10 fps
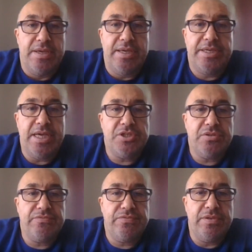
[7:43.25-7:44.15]
The cash
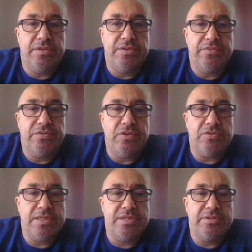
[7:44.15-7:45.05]

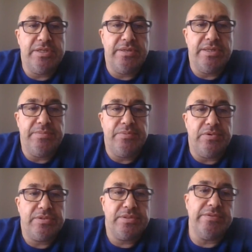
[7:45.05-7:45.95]
flows is really
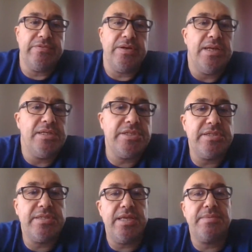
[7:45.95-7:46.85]
important. The financial
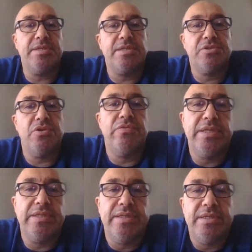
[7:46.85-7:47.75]
statements
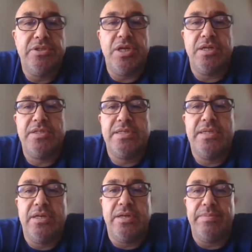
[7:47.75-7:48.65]
showing the charges
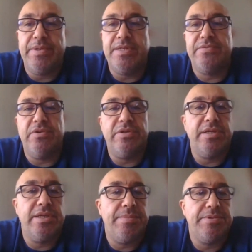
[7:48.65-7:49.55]
in a company's
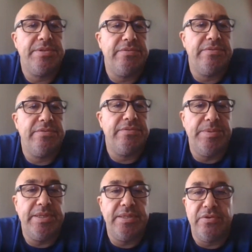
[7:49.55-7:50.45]
working capital from the
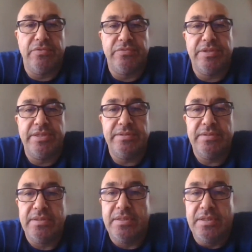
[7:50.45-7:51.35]
beginning of the year.
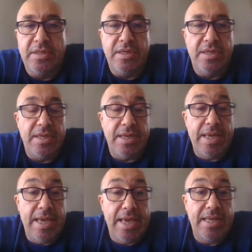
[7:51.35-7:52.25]

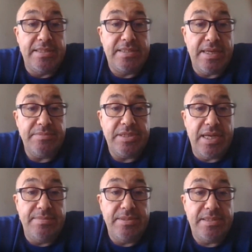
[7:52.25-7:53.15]
And
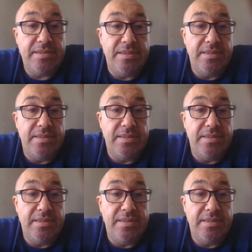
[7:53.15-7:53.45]
sometimes